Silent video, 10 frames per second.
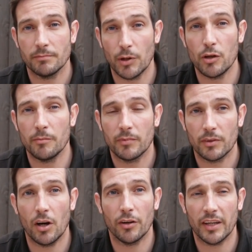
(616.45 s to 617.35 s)
boom,
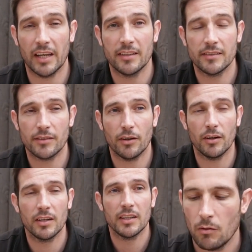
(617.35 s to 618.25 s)
gone again.
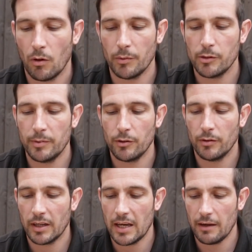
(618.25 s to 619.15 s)
So what would you be
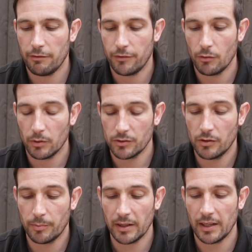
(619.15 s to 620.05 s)
doing if you wasn't
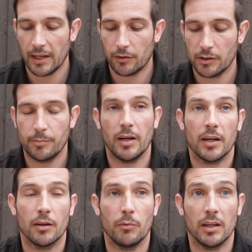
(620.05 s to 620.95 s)
a bricklayer, Chris
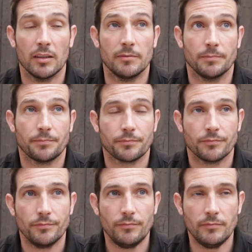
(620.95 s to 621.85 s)
Parker? Well,
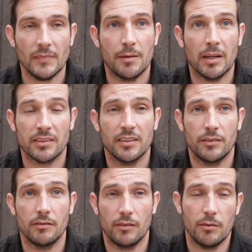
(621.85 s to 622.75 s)
I'm actually
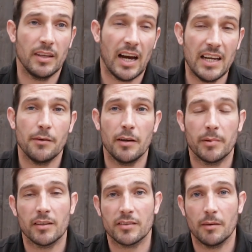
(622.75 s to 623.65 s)
doing that anyway
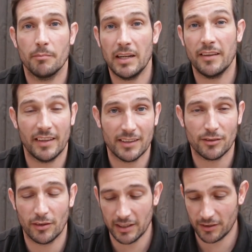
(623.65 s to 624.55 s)
because I'm many things,
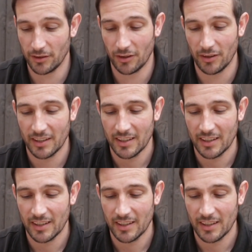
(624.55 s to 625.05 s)
Chris. So,